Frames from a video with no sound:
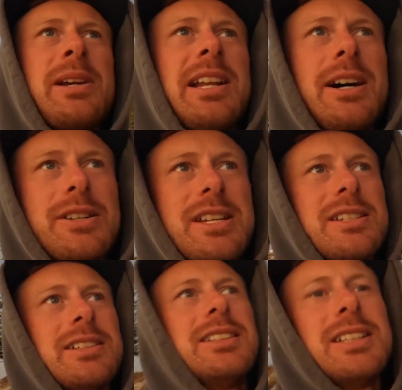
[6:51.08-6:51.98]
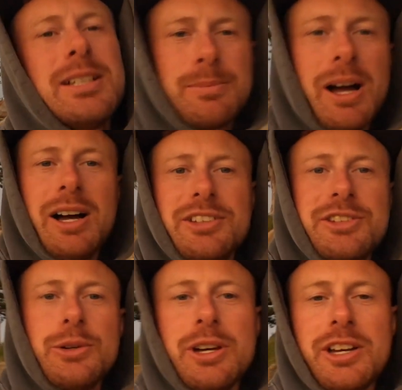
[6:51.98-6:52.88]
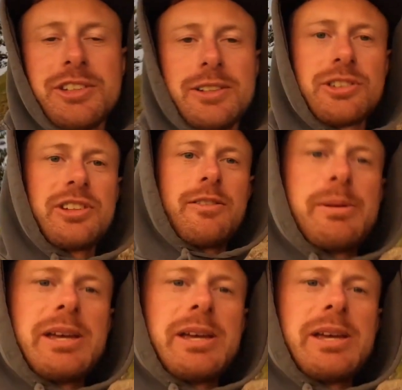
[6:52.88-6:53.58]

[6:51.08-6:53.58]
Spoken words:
a bit cloudy, but it's still nice enough. Just have a